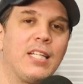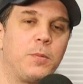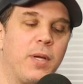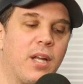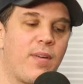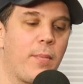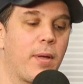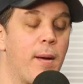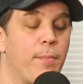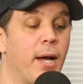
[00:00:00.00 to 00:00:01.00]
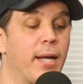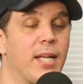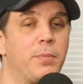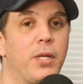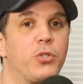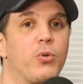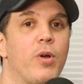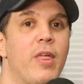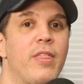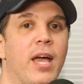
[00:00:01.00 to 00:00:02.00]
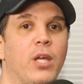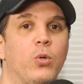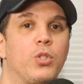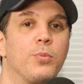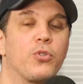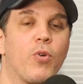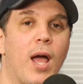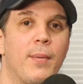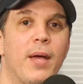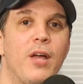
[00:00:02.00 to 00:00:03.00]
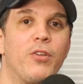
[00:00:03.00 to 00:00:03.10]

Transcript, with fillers: And speaking of Apple Podcasts, make sure that you subscribe